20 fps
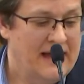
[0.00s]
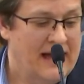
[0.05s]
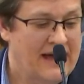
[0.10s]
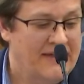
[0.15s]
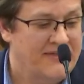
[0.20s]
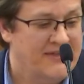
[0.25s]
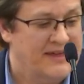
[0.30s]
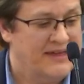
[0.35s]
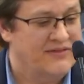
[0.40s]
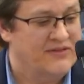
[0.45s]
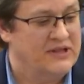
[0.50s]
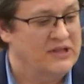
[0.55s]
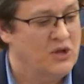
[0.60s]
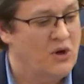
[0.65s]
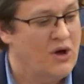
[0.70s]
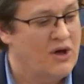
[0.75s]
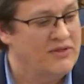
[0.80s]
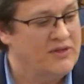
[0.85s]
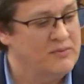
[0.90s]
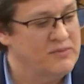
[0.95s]
I think the
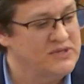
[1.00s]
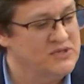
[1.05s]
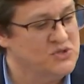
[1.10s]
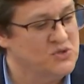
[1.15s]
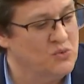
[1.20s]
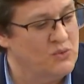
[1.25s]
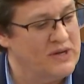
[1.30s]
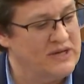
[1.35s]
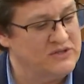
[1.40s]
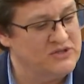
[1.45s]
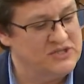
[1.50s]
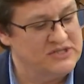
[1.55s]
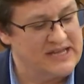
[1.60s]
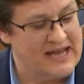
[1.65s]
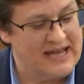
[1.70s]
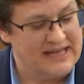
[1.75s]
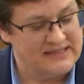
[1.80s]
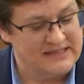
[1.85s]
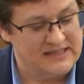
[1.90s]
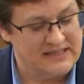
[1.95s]
law that Mr. Welch is
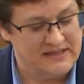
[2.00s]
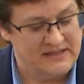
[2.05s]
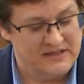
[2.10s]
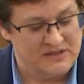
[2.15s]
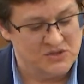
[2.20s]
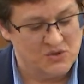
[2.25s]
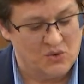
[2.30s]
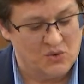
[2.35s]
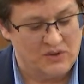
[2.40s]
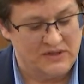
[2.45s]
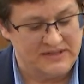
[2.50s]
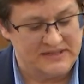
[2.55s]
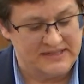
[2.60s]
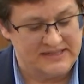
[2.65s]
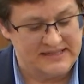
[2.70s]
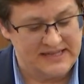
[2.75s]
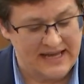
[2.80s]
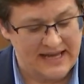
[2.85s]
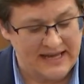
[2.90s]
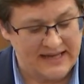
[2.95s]
asking this court to
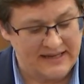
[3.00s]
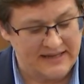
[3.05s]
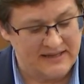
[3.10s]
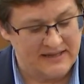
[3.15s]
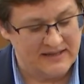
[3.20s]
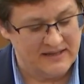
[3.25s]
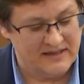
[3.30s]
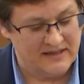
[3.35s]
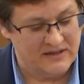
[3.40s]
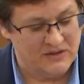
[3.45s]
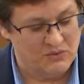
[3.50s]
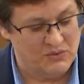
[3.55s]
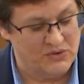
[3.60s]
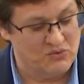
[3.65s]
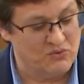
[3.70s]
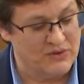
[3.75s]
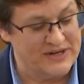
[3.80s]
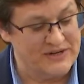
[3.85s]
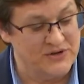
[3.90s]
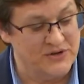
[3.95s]
take
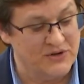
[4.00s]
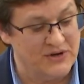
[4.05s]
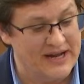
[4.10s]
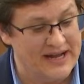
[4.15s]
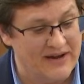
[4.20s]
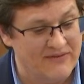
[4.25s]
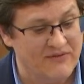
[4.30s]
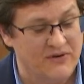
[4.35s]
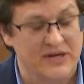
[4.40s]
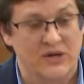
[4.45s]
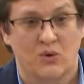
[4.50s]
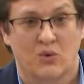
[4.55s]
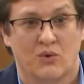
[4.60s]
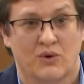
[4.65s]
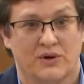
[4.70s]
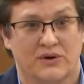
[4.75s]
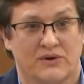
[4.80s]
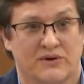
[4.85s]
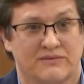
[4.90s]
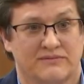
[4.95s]
would render every
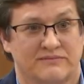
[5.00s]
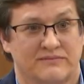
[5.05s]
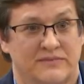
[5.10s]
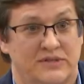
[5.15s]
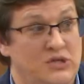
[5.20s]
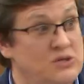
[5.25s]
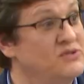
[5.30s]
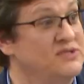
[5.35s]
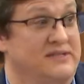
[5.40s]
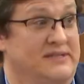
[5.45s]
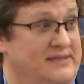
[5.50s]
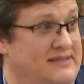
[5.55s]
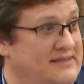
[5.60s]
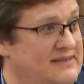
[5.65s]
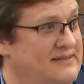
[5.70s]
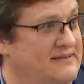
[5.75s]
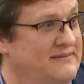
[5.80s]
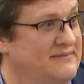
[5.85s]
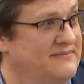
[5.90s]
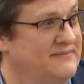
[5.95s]
order
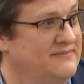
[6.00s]
useless.